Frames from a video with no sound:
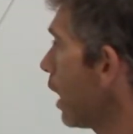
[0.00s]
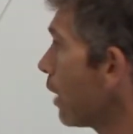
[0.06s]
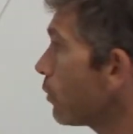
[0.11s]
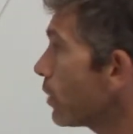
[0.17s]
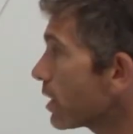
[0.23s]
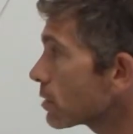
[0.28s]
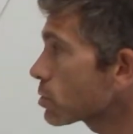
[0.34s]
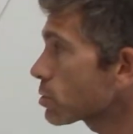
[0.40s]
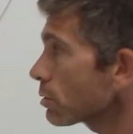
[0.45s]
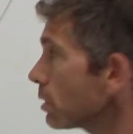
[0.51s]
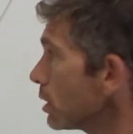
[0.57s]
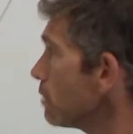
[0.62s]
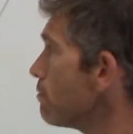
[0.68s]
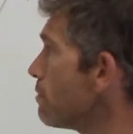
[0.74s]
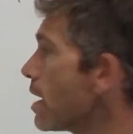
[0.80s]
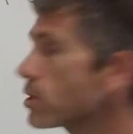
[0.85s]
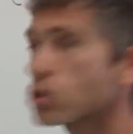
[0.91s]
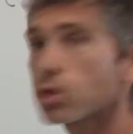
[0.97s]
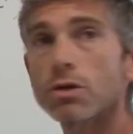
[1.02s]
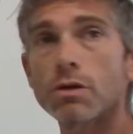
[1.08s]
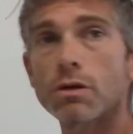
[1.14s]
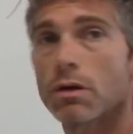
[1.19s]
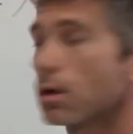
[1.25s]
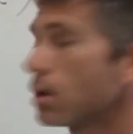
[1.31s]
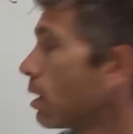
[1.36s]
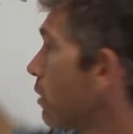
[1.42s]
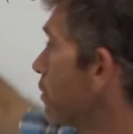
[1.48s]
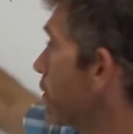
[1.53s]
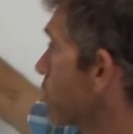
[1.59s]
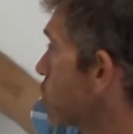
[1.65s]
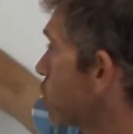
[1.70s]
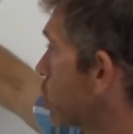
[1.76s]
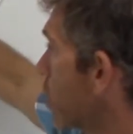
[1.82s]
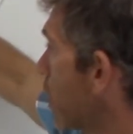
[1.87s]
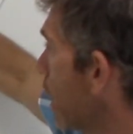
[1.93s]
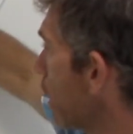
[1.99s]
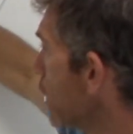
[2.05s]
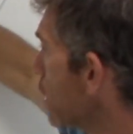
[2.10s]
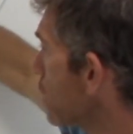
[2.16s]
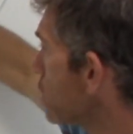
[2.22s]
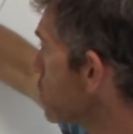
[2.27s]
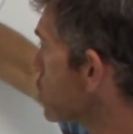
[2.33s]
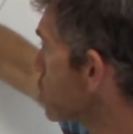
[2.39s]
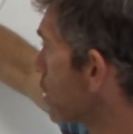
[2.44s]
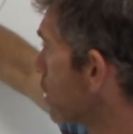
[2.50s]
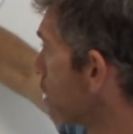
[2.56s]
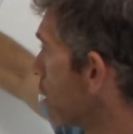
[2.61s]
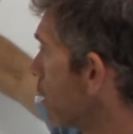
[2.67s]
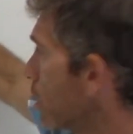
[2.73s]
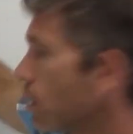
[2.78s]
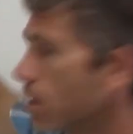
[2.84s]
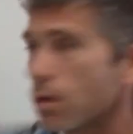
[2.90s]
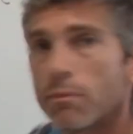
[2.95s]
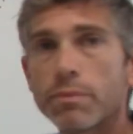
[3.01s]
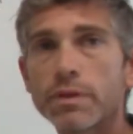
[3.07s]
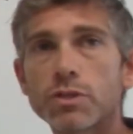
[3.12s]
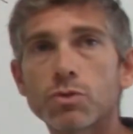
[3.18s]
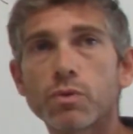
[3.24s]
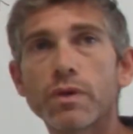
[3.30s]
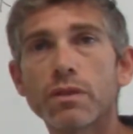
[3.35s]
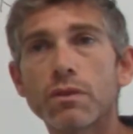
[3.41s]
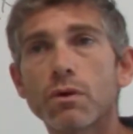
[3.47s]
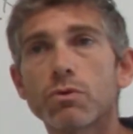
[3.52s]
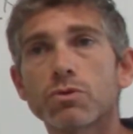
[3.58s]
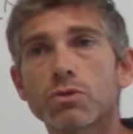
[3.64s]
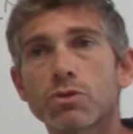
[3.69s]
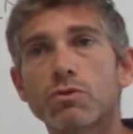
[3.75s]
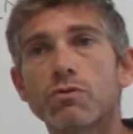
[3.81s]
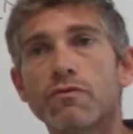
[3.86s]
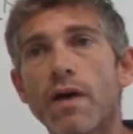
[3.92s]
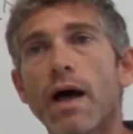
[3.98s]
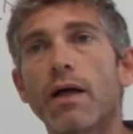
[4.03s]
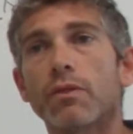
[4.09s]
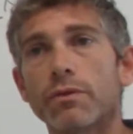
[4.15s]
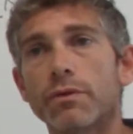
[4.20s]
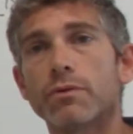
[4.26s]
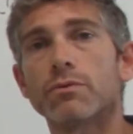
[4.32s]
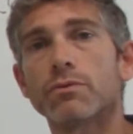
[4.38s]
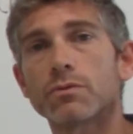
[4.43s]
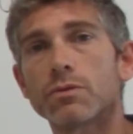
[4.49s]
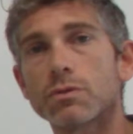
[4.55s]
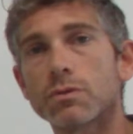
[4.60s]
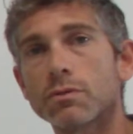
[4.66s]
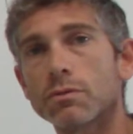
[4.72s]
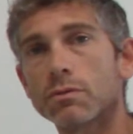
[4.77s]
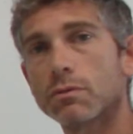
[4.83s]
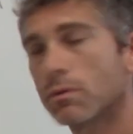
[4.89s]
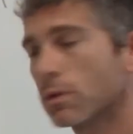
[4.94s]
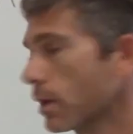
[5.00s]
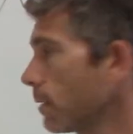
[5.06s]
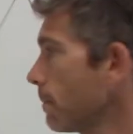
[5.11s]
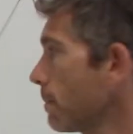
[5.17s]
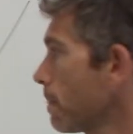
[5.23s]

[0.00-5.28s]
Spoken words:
And we can certainly measure the change between those two values. Okay?